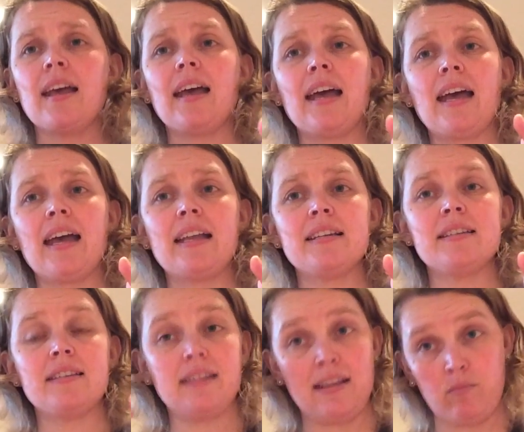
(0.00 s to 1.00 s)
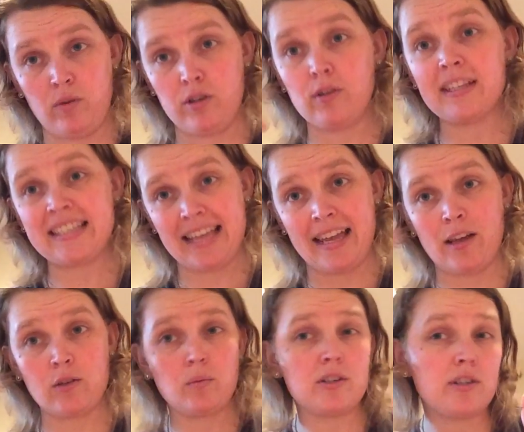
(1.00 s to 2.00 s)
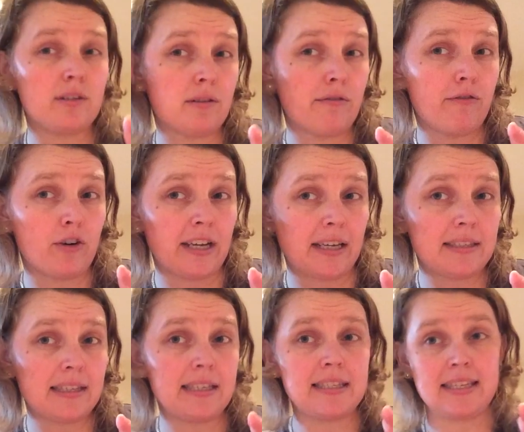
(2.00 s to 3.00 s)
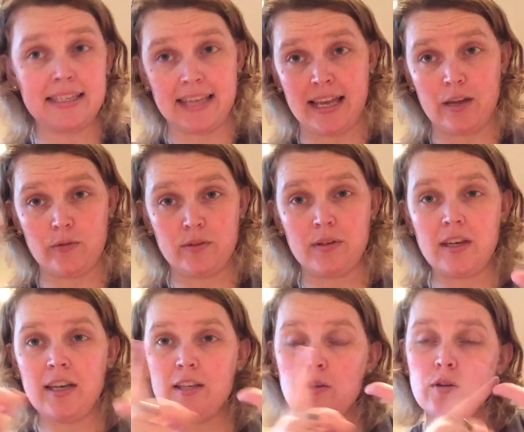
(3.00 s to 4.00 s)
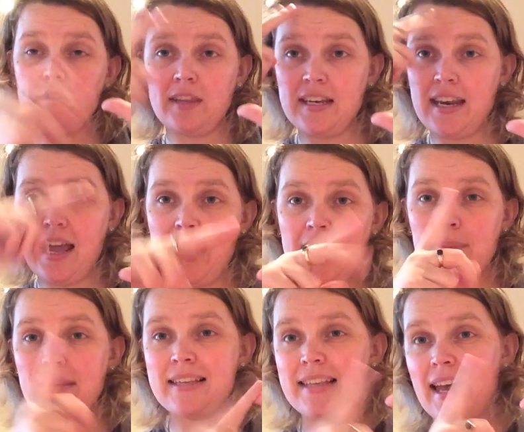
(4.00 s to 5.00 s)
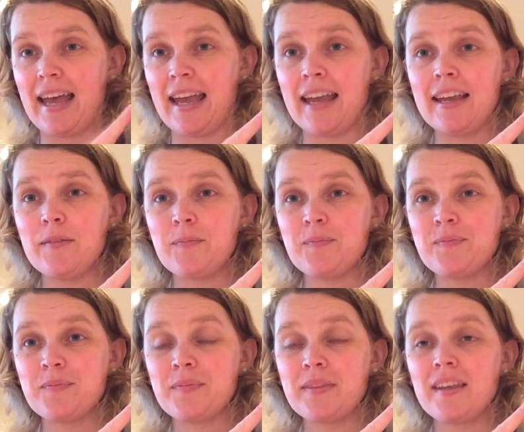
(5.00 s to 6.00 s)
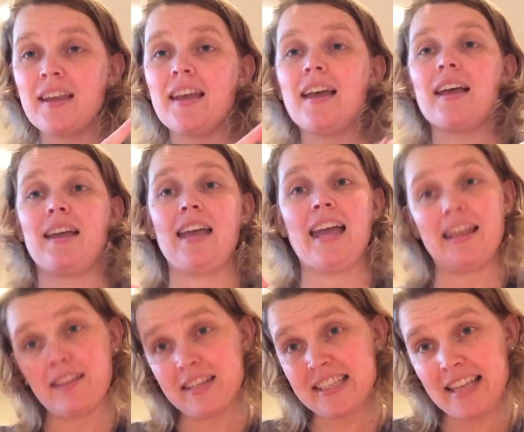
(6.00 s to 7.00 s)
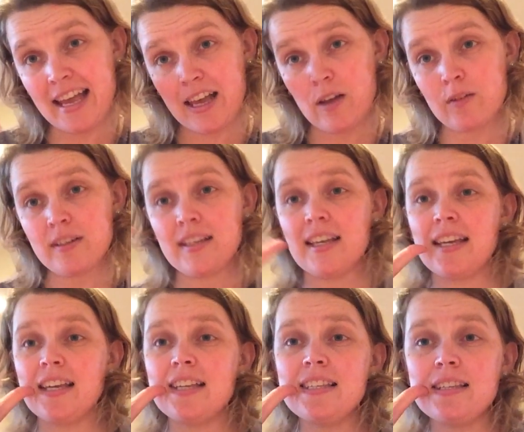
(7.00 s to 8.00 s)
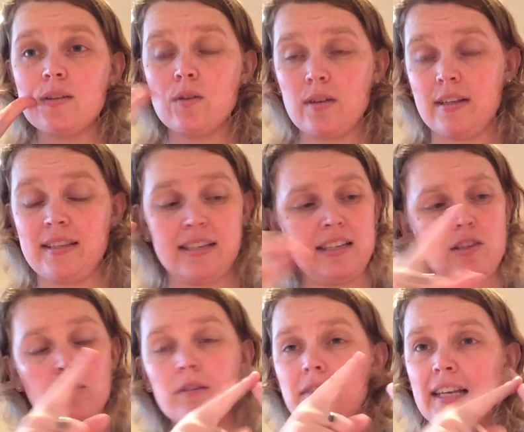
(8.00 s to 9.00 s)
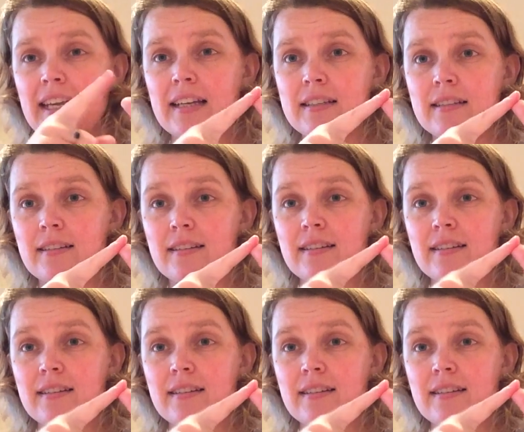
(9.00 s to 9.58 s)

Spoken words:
and then we'll do the sound, which is the phonics, is the sound. So the name is A, and the sound is, it's sort of linked